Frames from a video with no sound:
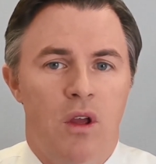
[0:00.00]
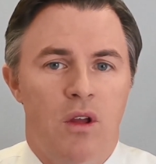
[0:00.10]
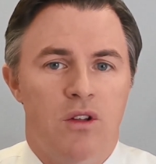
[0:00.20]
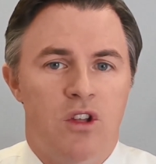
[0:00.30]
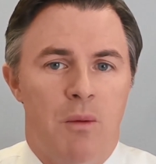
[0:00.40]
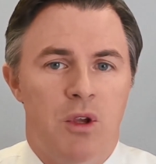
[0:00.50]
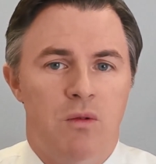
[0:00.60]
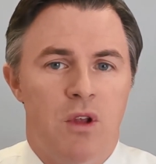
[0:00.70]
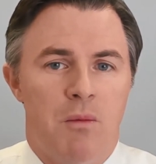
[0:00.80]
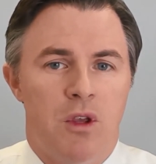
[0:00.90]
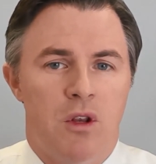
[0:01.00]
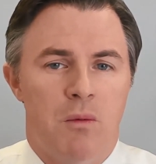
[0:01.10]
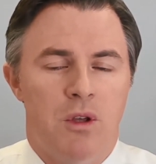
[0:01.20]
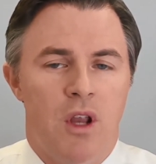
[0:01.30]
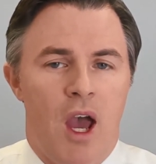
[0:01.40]

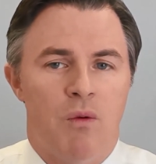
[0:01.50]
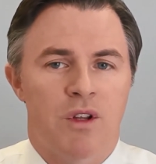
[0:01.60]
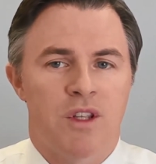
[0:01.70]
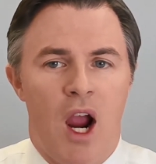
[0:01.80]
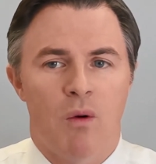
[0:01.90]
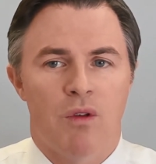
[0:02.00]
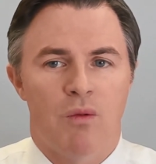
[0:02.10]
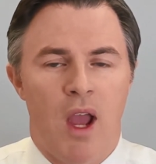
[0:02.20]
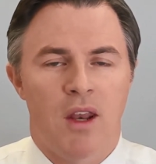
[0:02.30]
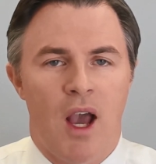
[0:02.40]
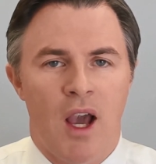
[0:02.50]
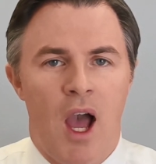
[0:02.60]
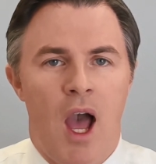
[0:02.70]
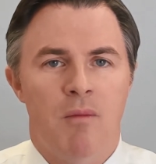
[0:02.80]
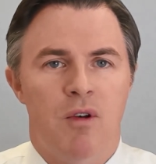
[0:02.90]

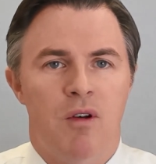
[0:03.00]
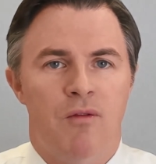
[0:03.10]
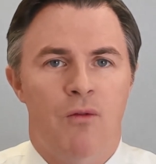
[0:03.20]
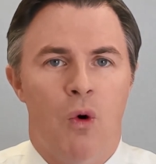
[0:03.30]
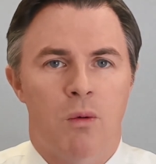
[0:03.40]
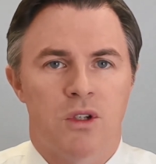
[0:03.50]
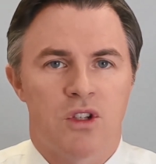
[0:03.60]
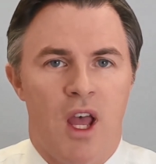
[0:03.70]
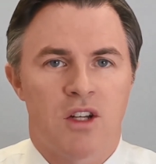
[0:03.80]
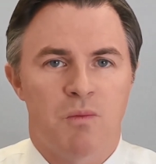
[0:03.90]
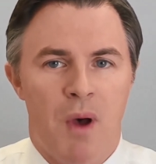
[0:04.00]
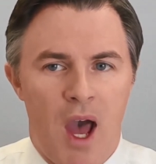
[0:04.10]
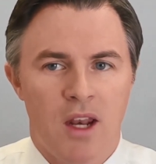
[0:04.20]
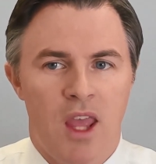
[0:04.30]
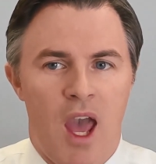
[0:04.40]

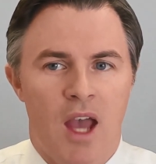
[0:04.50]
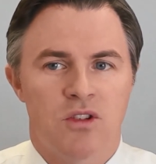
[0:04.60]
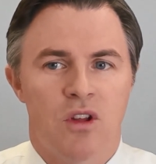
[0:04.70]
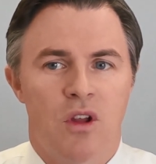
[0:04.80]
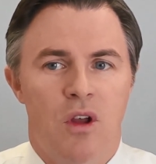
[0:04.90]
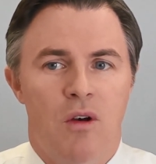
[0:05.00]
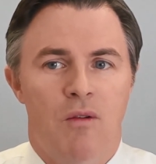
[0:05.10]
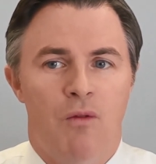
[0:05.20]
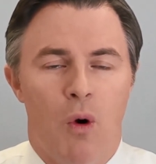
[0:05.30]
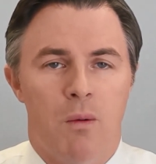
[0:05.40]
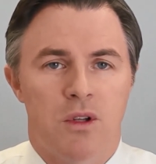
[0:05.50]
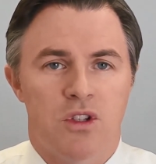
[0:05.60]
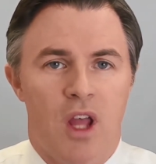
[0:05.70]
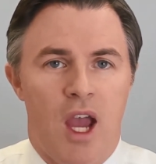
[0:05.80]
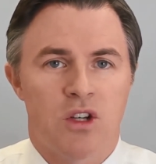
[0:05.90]

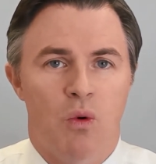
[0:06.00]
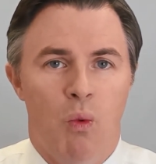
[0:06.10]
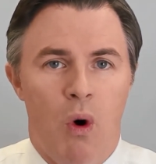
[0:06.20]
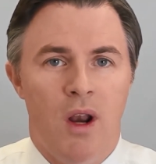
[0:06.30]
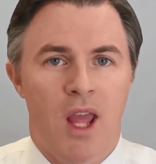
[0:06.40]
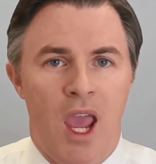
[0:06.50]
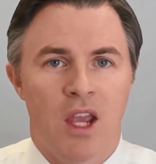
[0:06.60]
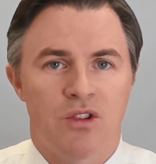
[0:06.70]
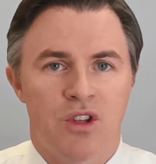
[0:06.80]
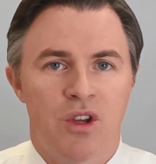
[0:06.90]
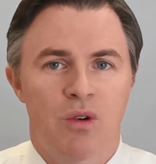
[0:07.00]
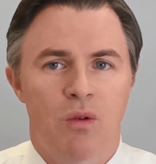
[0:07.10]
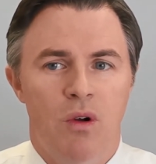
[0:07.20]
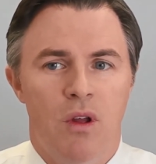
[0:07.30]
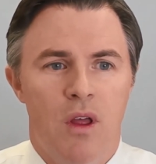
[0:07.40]
www.retirewithryan.com/podcast/182,
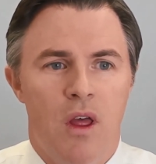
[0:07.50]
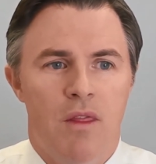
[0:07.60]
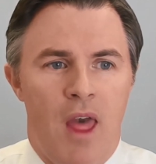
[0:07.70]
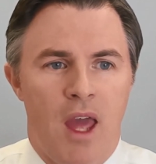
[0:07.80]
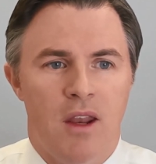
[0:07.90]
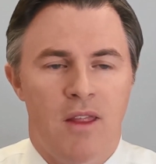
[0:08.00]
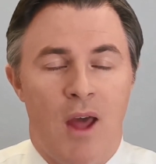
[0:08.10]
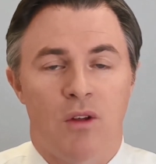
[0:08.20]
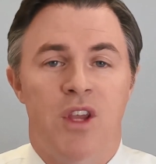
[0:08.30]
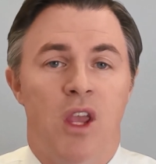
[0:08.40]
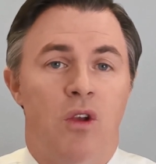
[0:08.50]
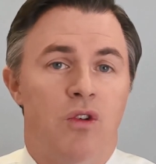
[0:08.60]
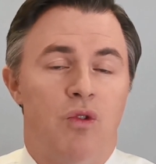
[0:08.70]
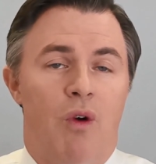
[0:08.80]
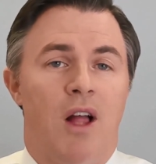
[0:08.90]
then that'll take you
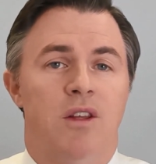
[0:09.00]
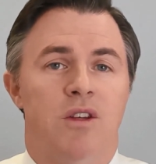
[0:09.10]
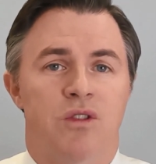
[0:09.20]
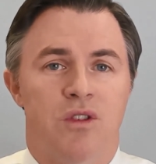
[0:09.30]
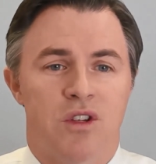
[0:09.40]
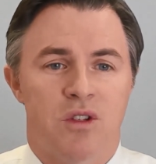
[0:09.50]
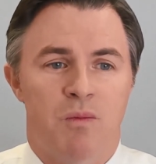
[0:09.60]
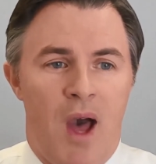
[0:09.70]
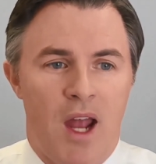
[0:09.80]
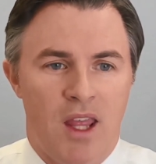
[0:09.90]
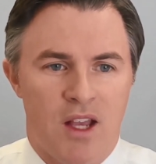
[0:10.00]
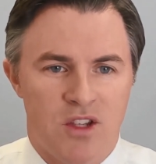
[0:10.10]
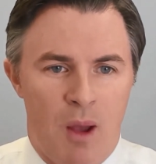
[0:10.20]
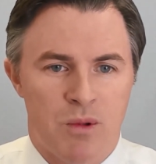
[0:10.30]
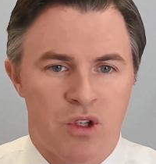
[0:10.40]
directly to this
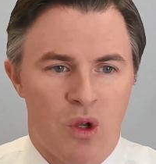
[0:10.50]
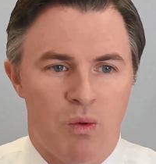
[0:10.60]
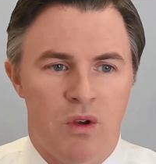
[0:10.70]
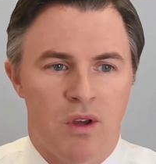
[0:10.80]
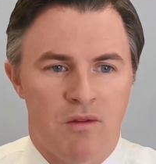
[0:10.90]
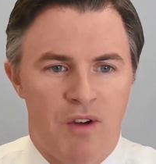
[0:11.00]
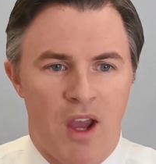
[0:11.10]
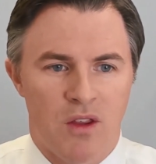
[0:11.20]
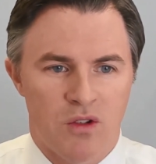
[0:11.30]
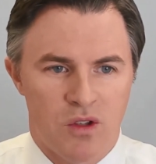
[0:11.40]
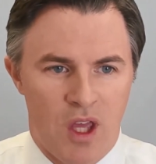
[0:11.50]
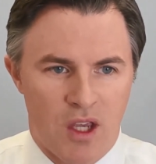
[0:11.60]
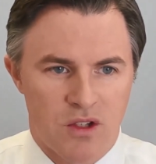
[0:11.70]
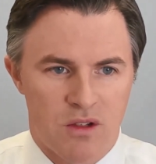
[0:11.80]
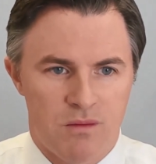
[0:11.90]
podcast episode where you can find those links.